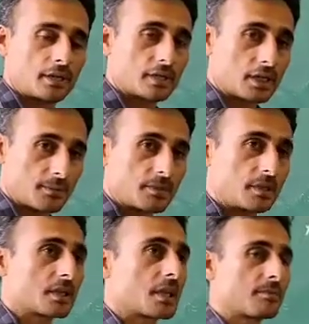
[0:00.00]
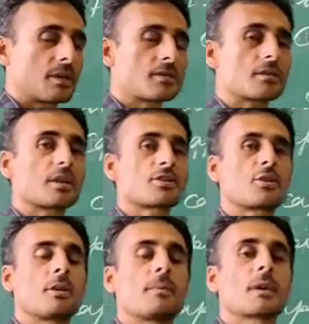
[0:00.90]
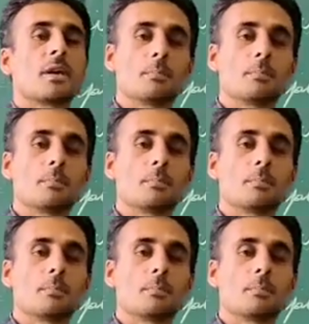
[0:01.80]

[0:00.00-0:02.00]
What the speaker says: in the capital structure of a